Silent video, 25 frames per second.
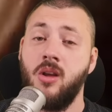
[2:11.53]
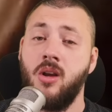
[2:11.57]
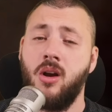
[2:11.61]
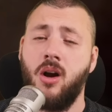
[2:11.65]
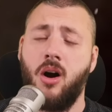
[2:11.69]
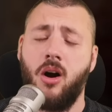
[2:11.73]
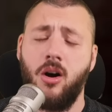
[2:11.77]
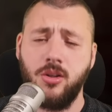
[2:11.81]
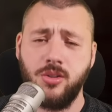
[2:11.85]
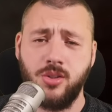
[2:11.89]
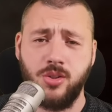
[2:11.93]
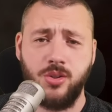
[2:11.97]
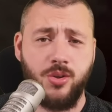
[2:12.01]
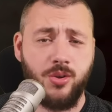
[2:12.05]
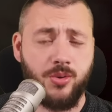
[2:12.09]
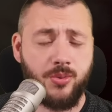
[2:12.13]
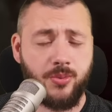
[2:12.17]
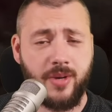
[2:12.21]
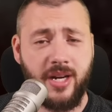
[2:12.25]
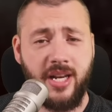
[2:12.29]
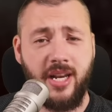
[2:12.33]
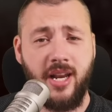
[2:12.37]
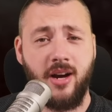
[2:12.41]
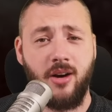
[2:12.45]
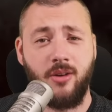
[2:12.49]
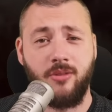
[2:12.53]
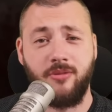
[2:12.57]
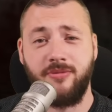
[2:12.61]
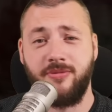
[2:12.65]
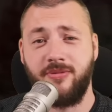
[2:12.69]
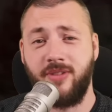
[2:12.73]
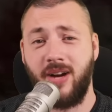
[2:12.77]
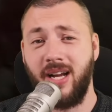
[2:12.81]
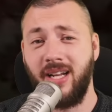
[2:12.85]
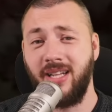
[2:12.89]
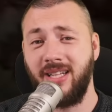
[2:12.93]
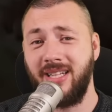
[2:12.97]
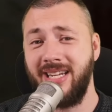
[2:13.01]
Also, your Renown
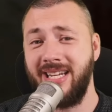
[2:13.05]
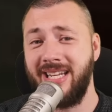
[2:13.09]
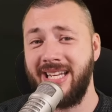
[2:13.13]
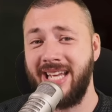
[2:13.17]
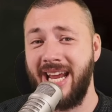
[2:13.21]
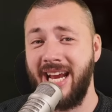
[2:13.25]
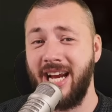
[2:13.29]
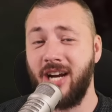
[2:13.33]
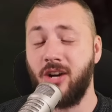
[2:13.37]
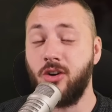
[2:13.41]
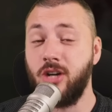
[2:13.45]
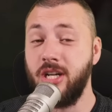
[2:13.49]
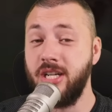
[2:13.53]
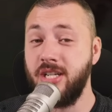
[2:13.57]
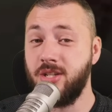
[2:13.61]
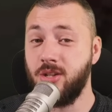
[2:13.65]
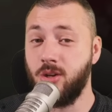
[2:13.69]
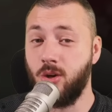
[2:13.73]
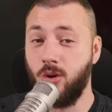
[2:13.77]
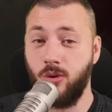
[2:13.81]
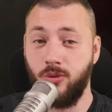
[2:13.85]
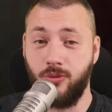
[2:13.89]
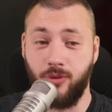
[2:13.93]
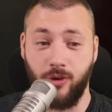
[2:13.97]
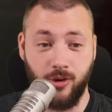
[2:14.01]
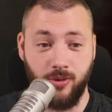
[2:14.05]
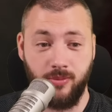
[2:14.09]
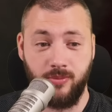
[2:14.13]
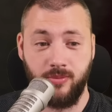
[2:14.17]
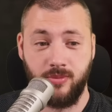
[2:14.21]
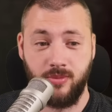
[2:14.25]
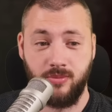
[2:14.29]
finally carries over.